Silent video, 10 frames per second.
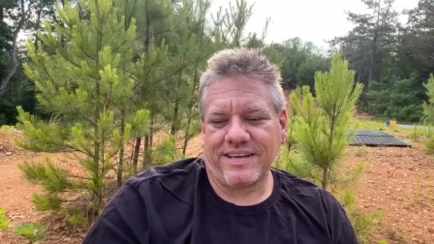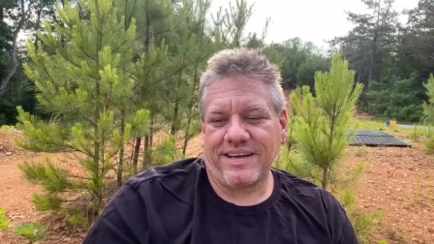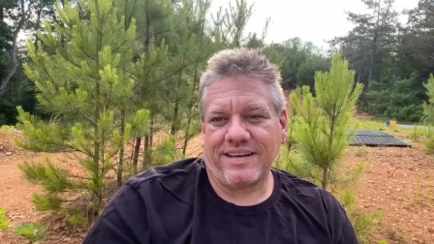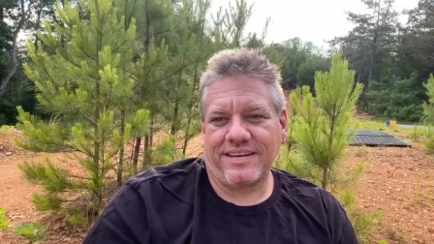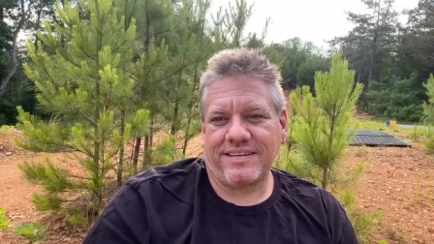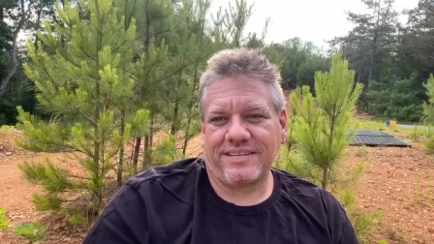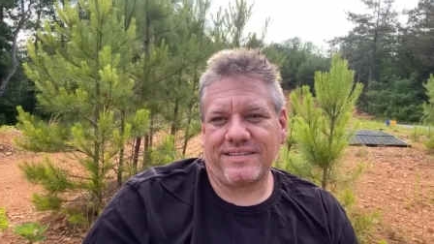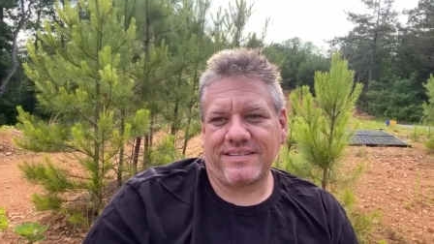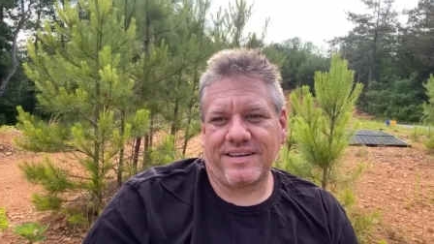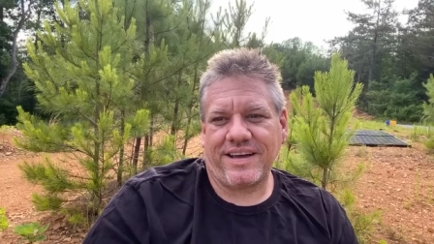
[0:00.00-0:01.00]

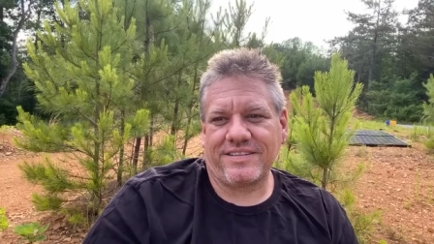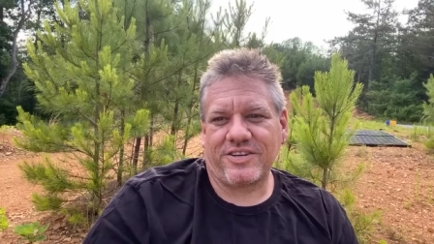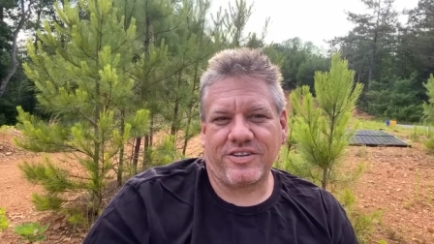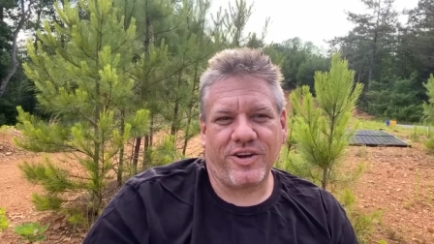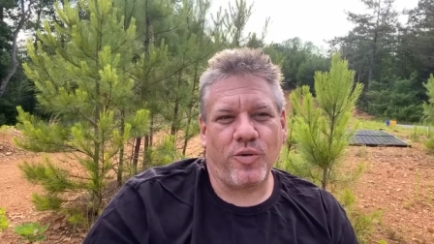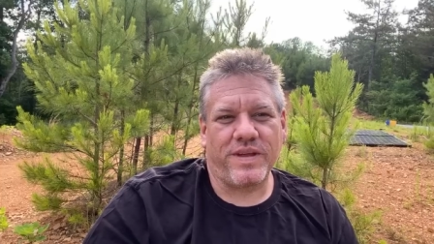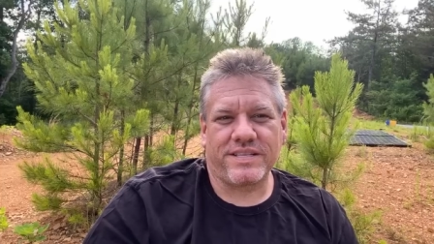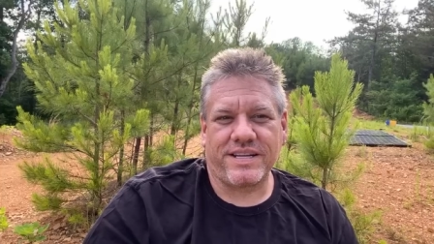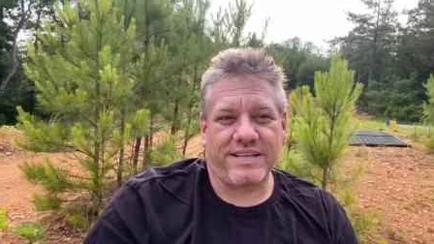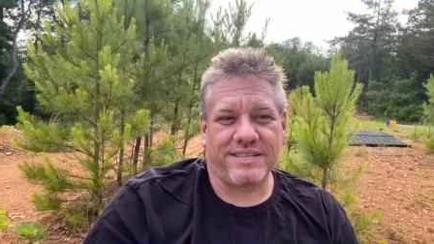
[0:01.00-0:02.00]
I certainly hope that
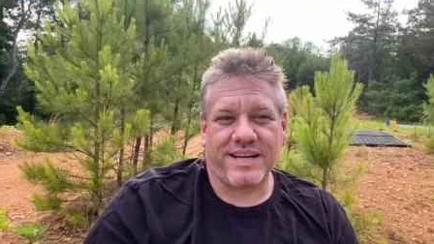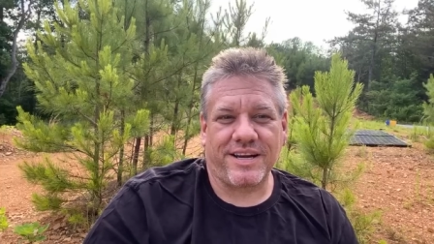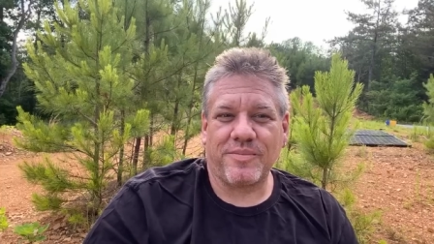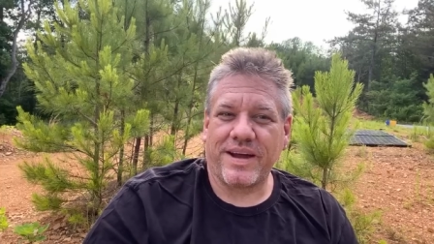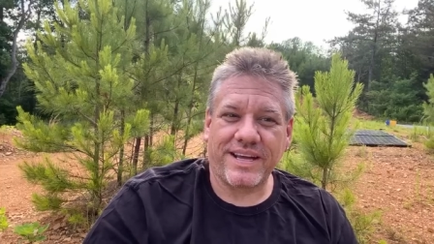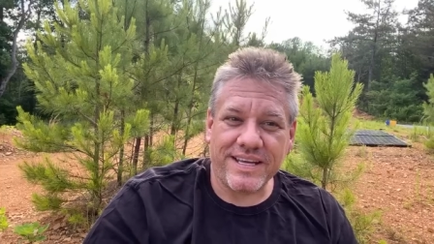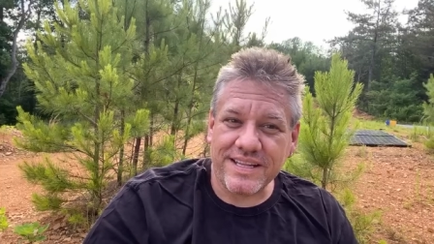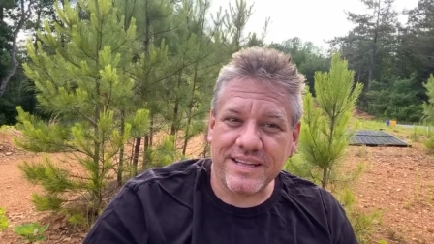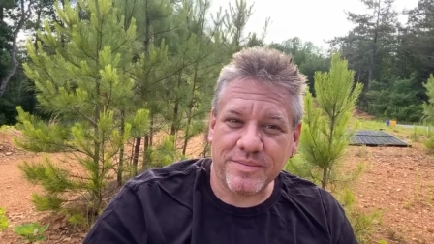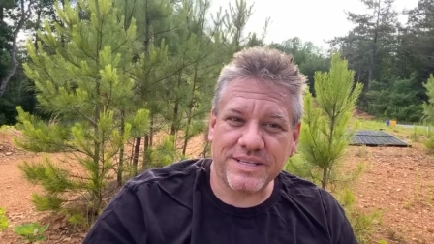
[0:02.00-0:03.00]
snake does not come back
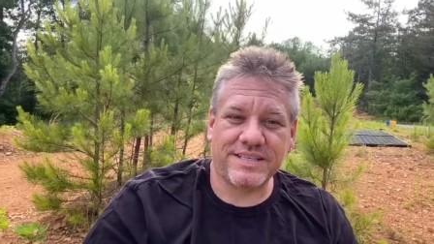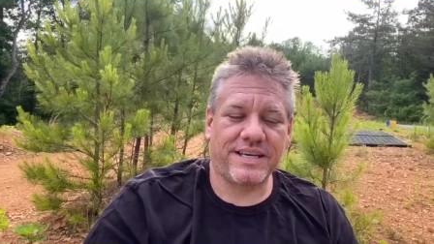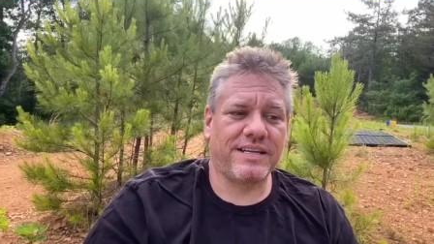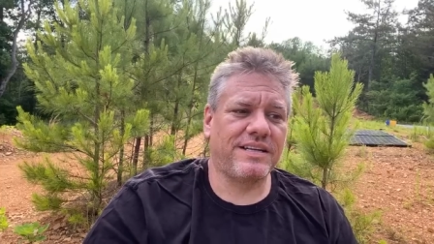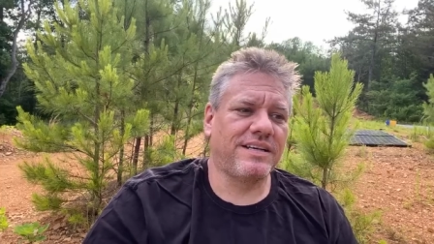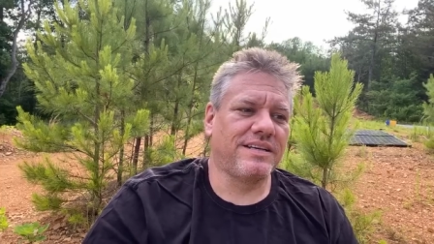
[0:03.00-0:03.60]
in the bus again.